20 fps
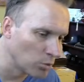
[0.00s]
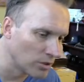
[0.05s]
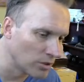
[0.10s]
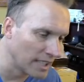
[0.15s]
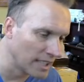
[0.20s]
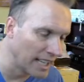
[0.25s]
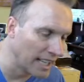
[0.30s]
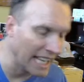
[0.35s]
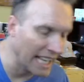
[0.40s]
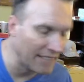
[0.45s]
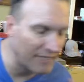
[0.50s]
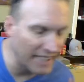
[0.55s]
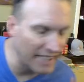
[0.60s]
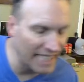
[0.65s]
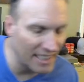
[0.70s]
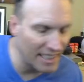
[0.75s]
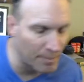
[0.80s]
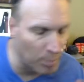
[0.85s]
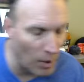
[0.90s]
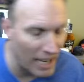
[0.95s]
if
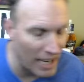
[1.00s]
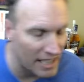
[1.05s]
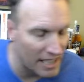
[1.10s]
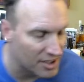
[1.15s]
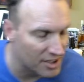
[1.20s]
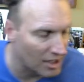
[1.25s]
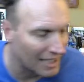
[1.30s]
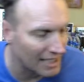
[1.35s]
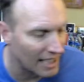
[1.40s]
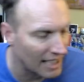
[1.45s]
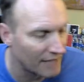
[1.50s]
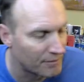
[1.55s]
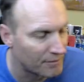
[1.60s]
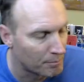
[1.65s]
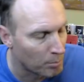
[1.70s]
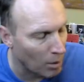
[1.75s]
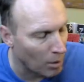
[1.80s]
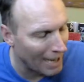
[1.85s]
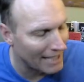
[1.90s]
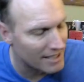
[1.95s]
ETH breaks
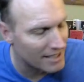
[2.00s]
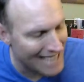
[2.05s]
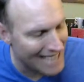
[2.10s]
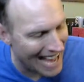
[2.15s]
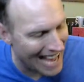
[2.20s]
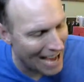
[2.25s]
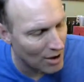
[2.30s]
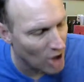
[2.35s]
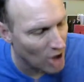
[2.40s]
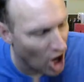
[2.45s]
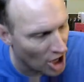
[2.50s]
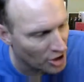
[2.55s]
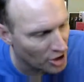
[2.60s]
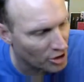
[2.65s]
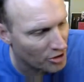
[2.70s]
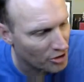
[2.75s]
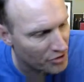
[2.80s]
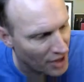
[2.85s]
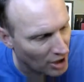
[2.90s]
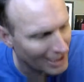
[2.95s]
breaks down under
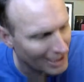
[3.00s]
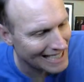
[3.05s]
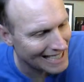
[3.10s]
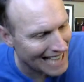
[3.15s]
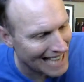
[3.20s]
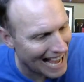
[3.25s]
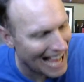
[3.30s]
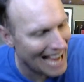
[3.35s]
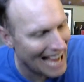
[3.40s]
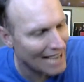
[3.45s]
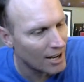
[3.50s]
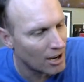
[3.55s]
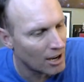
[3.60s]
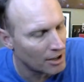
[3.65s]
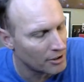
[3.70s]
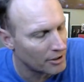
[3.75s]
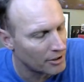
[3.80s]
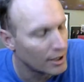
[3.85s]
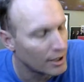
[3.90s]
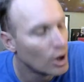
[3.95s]

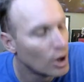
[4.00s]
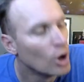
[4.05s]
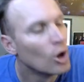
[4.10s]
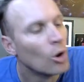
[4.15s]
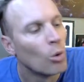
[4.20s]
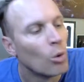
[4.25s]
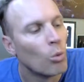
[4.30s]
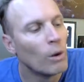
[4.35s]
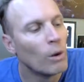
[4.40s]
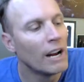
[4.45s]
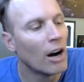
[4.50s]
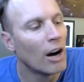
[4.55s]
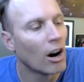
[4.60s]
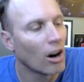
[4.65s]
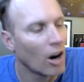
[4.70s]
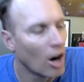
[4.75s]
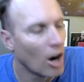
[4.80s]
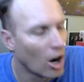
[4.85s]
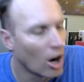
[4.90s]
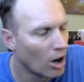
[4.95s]
3,900, we are
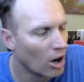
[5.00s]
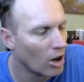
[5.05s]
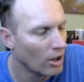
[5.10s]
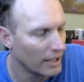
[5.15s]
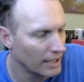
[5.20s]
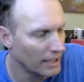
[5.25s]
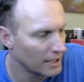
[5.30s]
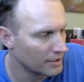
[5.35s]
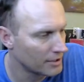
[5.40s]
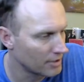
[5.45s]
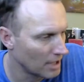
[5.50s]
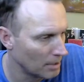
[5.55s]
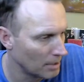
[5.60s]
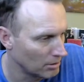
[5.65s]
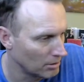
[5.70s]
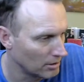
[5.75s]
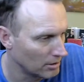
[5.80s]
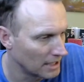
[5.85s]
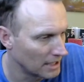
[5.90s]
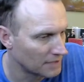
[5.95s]
all in
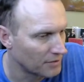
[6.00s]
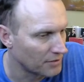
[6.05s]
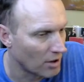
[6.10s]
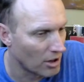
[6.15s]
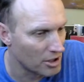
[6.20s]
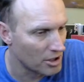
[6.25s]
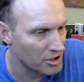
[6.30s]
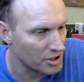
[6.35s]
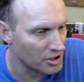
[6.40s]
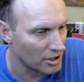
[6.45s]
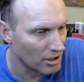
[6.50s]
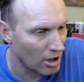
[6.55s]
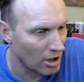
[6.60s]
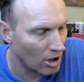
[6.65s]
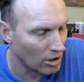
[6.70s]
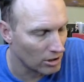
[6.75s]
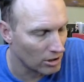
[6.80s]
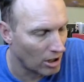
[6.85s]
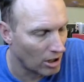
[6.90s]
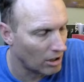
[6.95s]
trouble as far as your
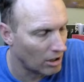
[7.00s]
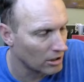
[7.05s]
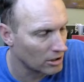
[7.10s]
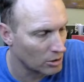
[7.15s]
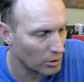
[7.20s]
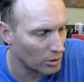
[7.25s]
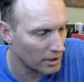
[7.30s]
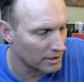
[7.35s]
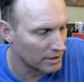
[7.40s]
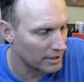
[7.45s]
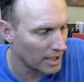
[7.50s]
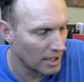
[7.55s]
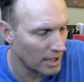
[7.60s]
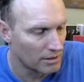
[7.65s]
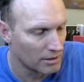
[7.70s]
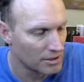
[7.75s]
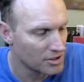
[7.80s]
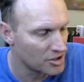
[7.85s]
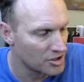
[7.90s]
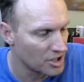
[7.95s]
altcoins go.
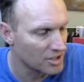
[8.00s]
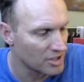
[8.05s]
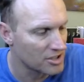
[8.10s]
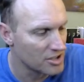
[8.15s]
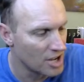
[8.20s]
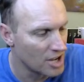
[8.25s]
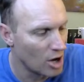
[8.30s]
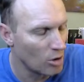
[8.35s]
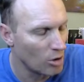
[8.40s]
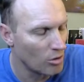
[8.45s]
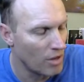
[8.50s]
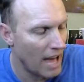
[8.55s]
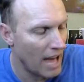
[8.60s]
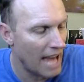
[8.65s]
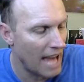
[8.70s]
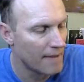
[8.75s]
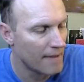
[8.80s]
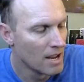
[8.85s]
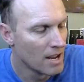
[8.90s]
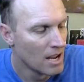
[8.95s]
Just know
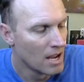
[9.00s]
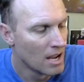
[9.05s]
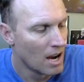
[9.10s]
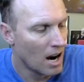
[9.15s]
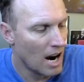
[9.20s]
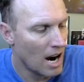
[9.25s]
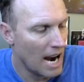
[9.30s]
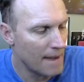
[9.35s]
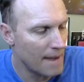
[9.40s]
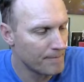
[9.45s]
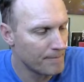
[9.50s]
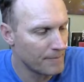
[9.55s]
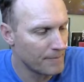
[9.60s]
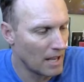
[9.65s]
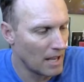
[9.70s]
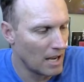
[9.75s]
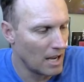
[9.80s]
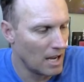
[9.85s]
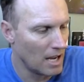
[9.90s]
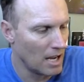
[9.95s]
that. All
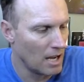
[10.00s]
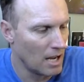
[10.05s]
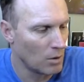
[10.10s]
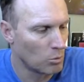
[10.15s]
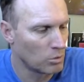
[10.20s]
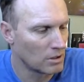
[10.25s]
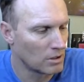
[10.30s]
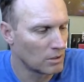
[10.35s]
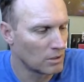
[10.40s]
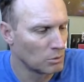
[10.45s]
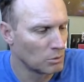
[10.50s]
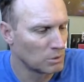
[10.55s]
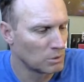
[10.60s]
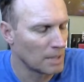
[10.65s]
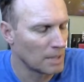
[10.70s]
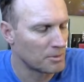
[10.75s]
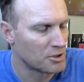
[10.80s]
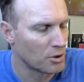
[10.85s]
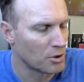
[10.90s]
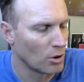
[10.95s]
right. What's
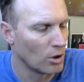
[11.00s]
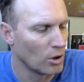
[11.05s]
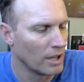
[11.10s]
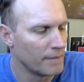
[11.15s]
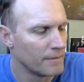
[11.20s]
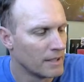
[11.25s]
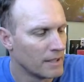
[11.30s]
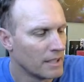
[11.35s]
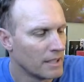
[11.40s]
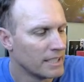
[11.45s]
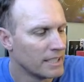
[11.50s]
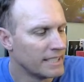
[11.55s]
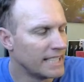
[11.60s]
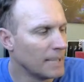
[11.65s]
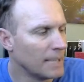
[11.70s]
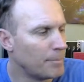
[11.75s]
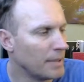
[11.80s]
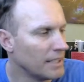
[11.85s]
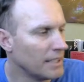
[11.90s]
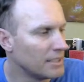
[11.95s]
up, Troy?
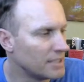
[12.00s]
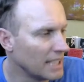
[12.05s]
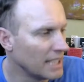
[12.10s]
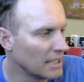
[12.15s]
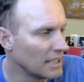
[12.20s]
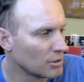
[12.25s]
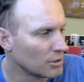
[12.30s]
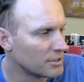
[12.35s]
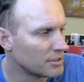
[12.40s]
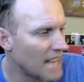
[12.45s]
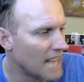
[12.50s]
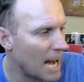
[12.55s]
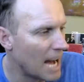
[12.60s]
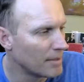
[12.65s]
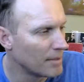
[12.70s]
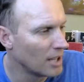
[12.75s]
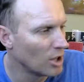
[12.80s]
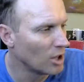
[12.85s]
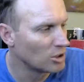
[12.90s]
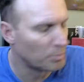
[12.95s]
DPZ, little
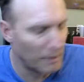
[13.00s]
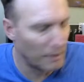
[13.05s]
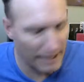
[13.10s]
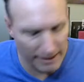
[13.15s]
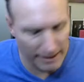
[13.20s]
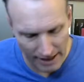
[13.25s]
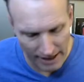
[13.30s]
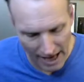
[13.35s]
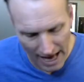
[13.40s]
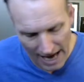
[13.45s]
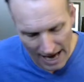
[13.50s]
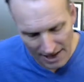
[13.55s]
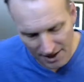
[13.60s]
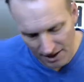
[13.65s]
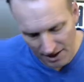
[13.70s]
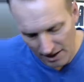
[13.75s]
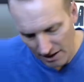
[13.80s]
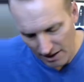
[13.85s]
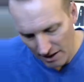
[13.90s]
Domino's pizza action.